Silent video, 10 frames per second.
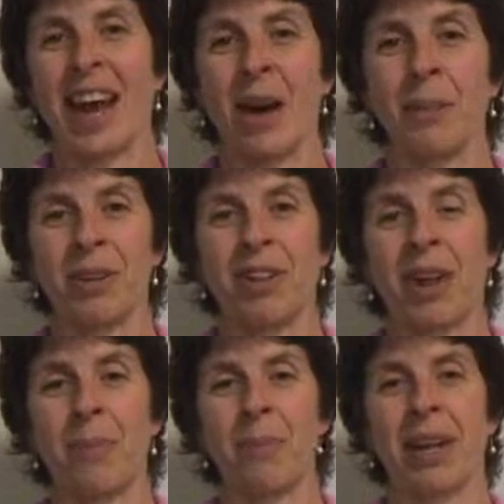how much it
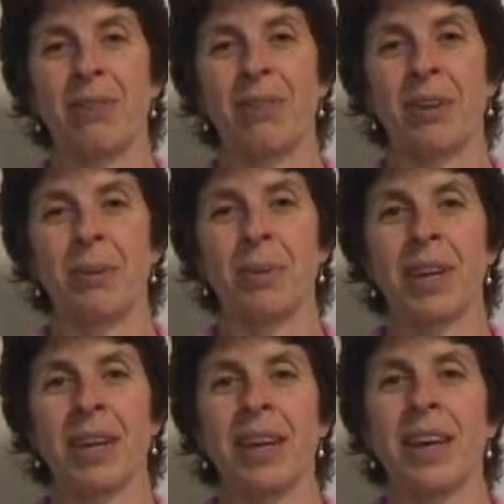had benefited
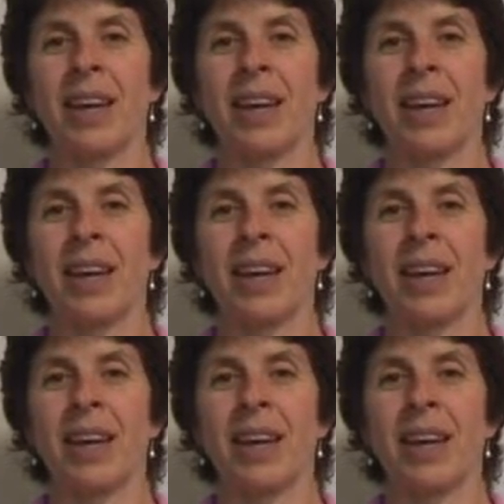me.